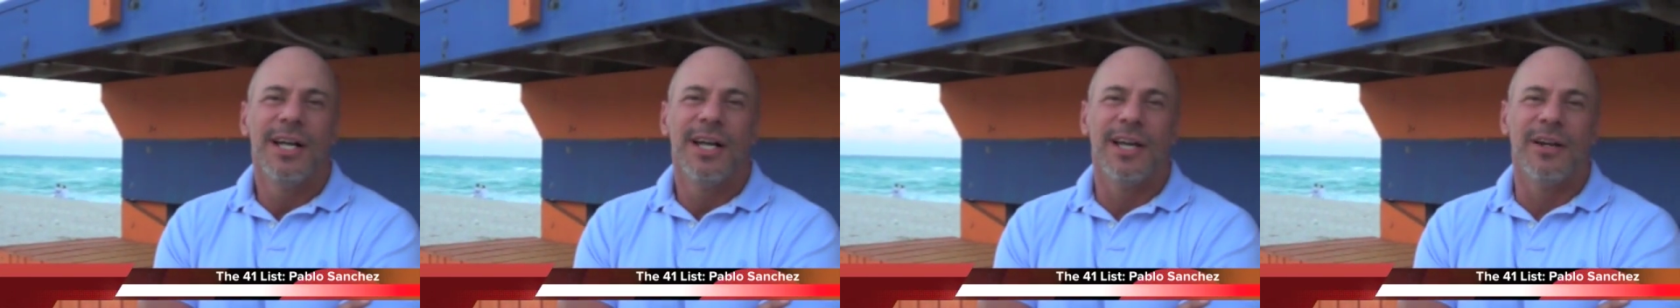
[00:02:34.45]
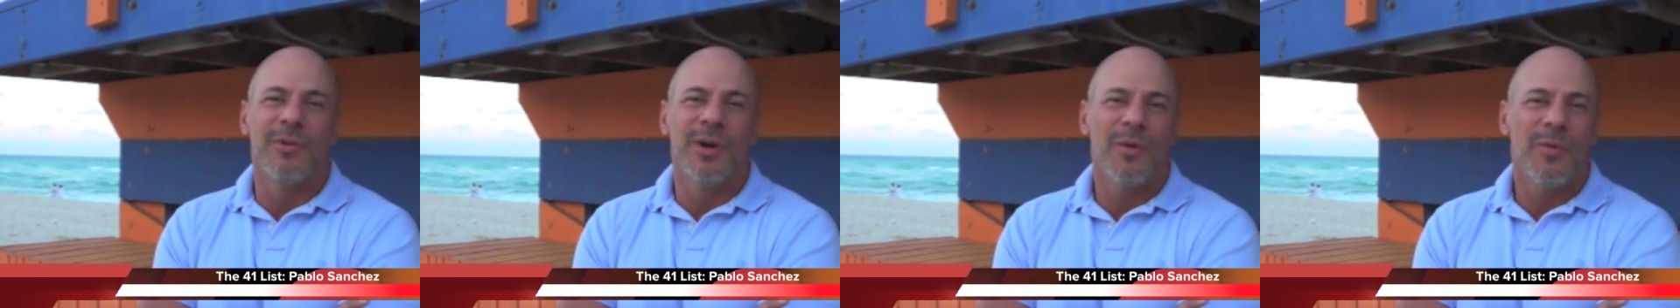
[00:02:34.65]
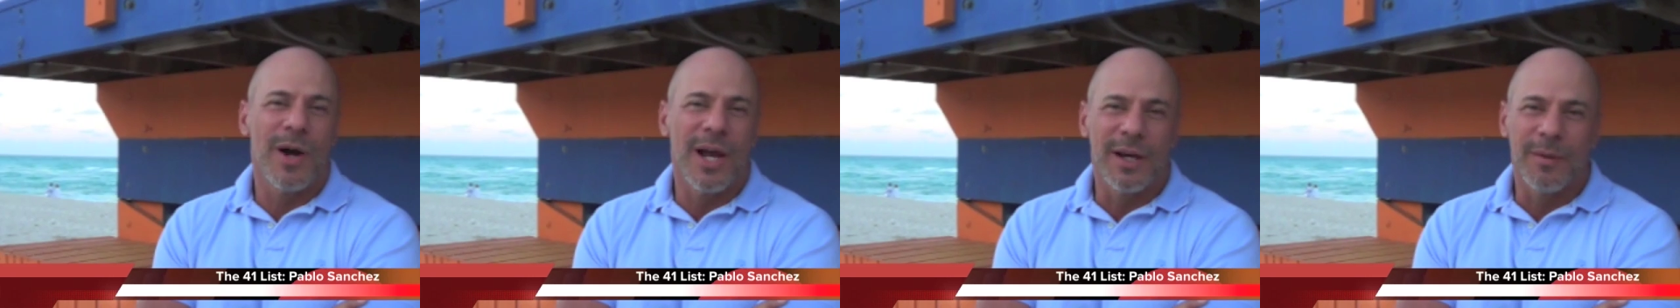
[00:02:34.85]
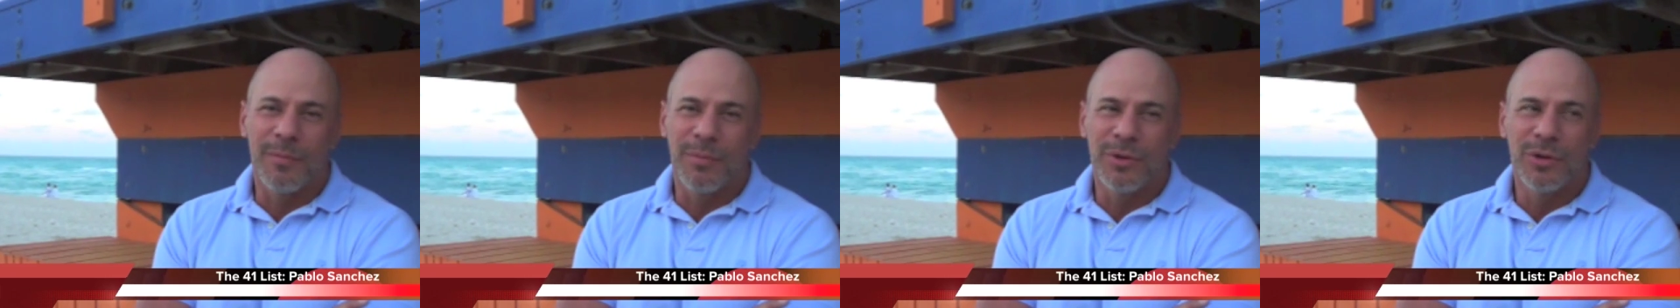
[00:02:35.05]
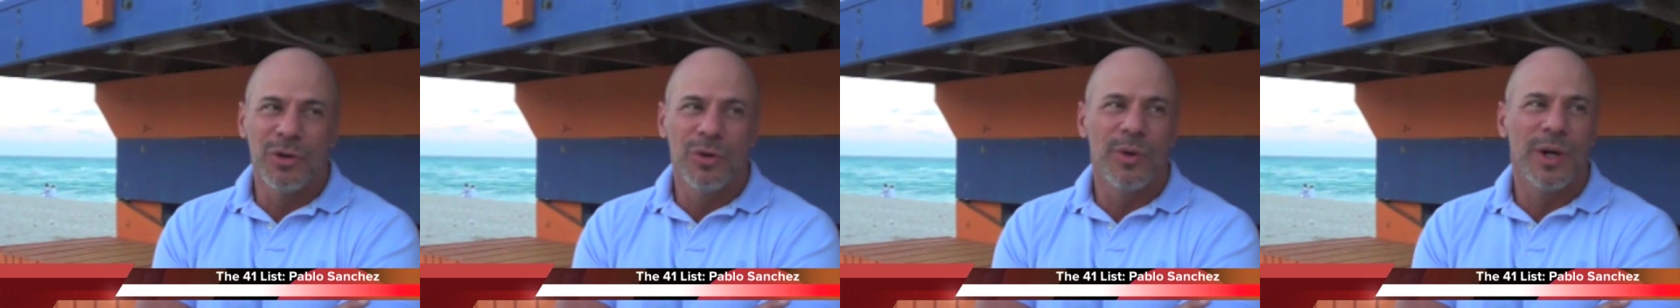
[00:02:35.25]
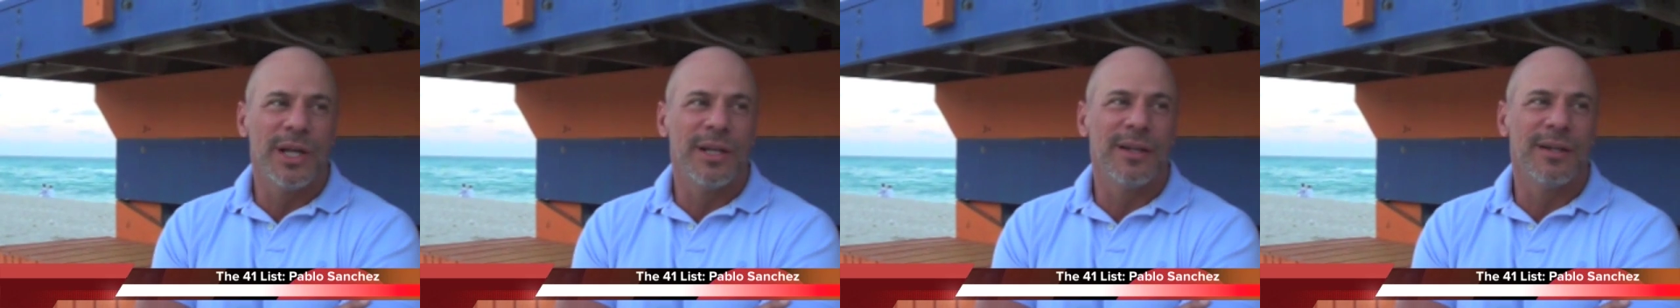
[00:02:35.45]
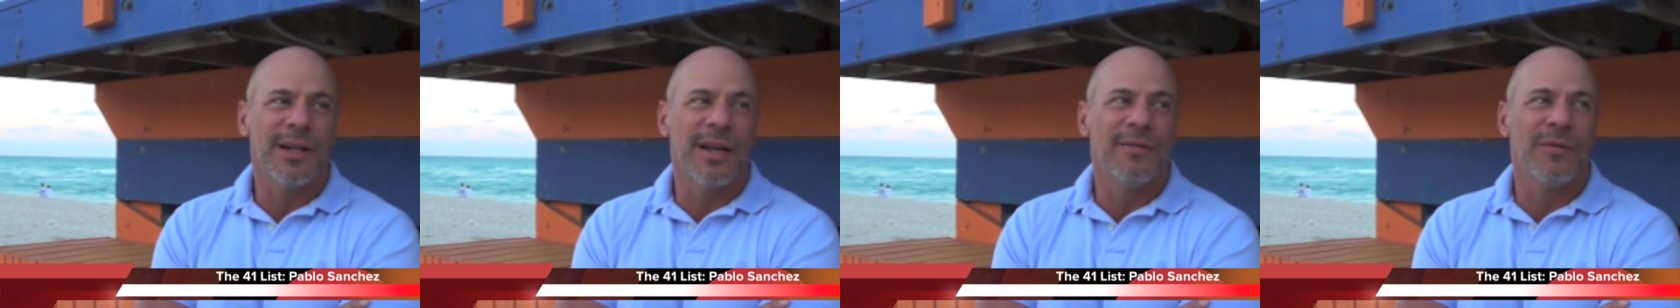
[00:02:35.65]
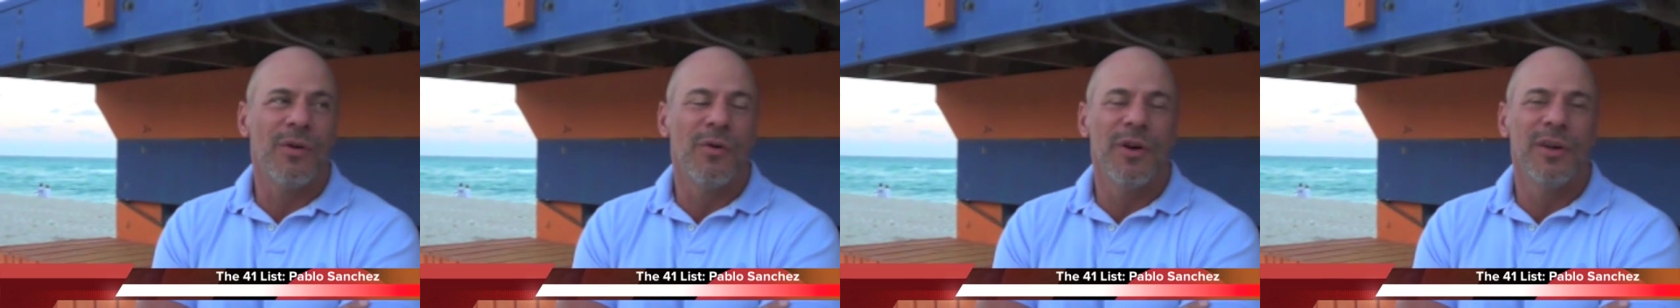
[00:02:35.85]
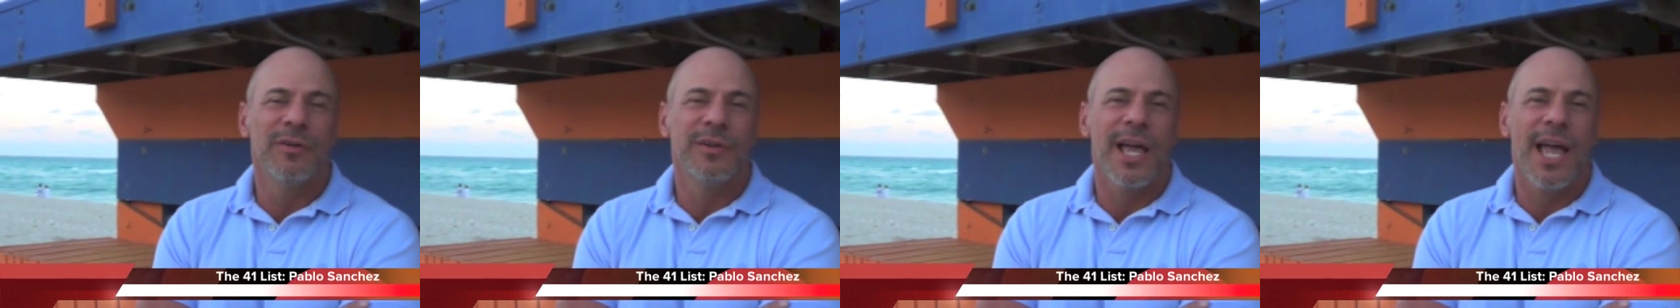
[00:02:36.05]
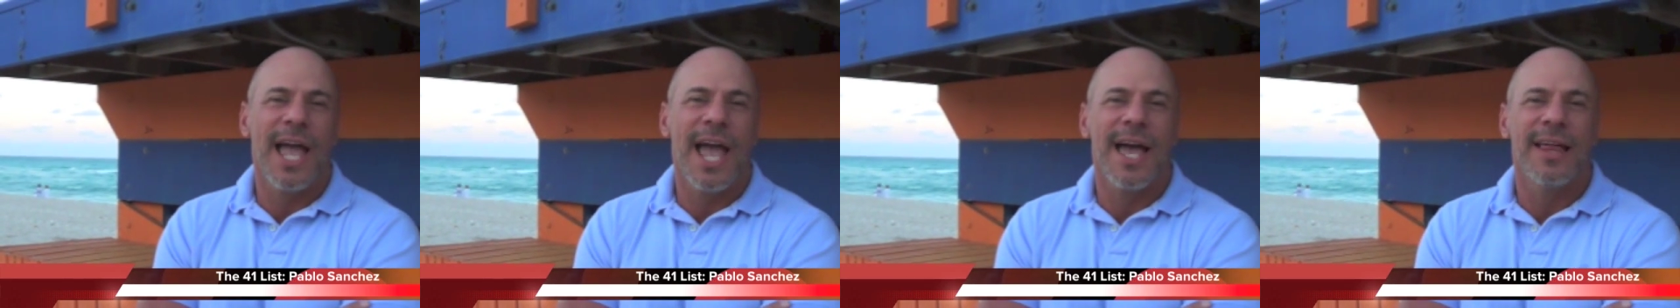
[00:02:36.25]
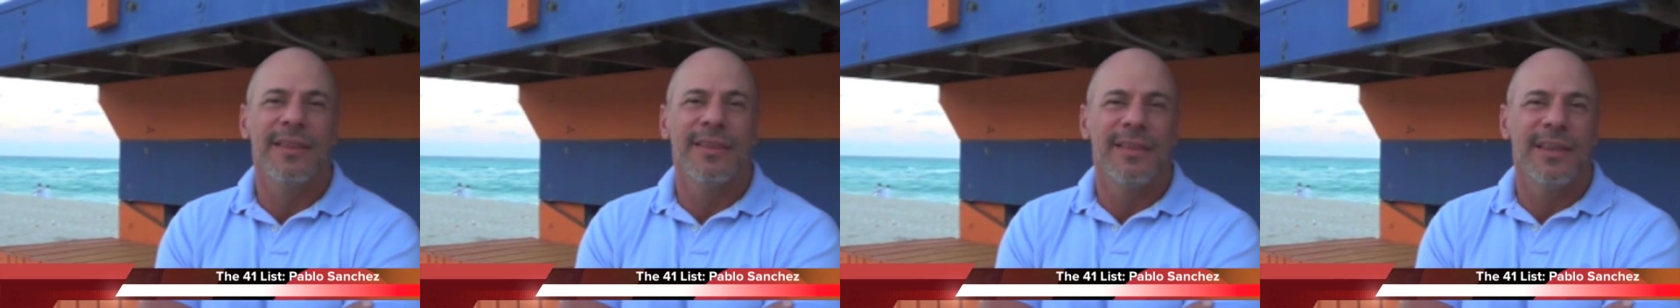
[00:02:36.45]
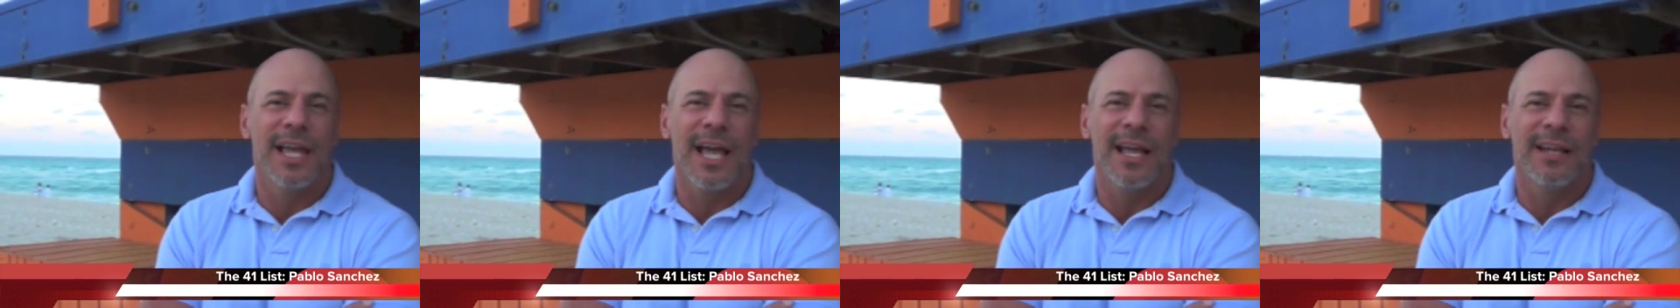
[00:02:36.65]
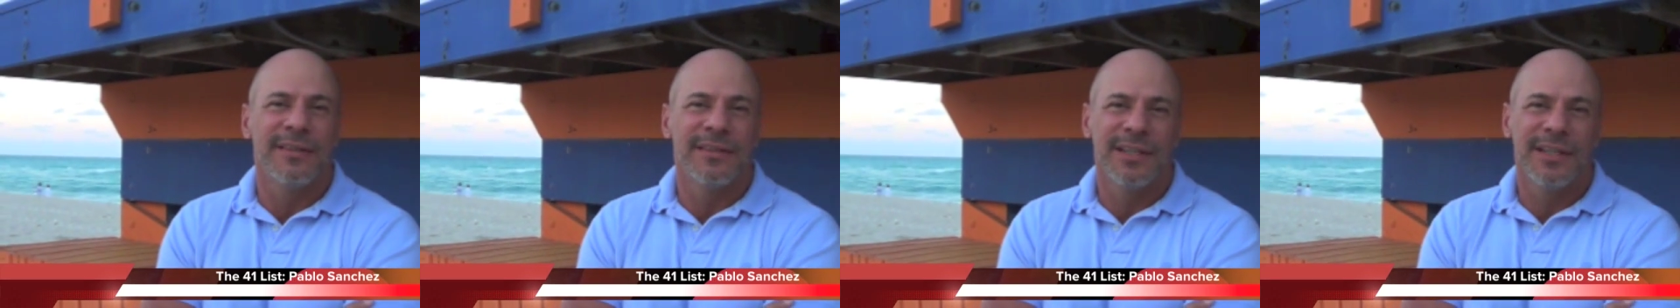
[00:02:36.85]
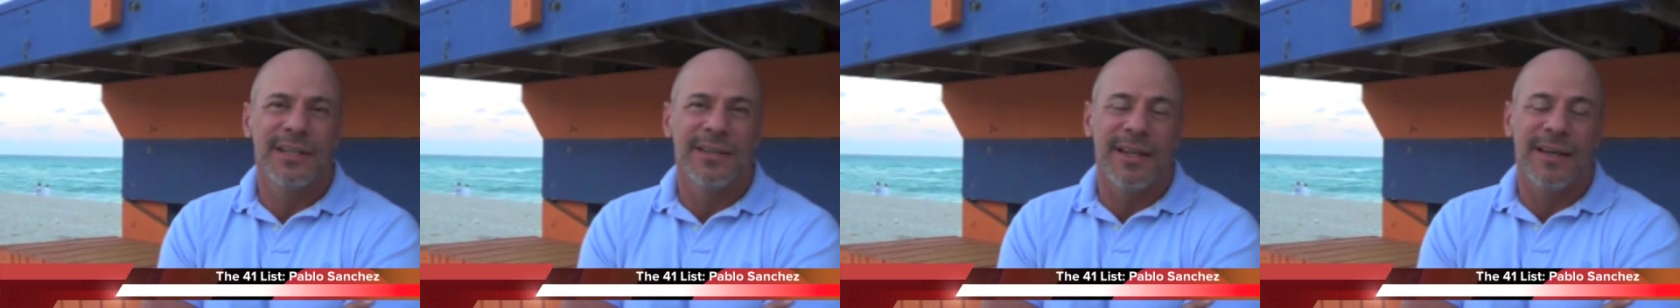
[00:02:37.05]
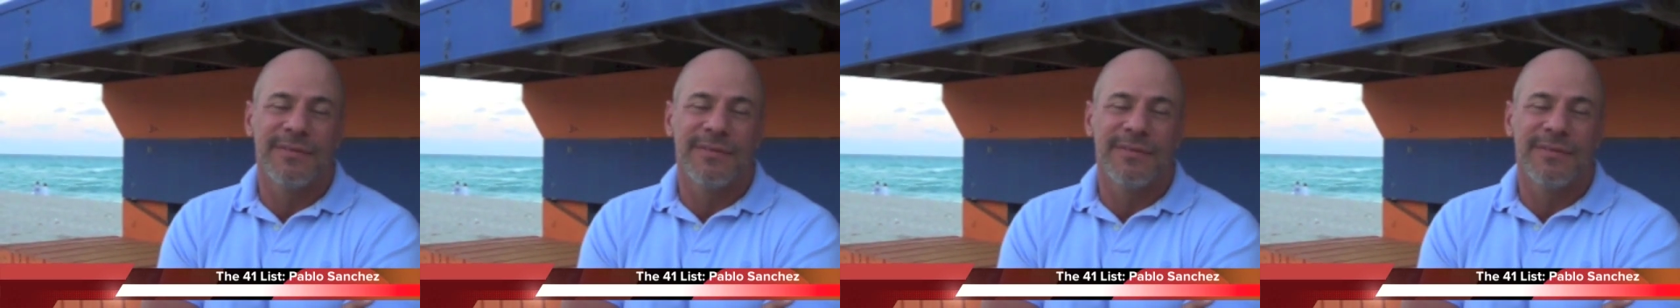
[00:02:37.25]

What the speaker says: and red, white, and blue, and I've always had the idea,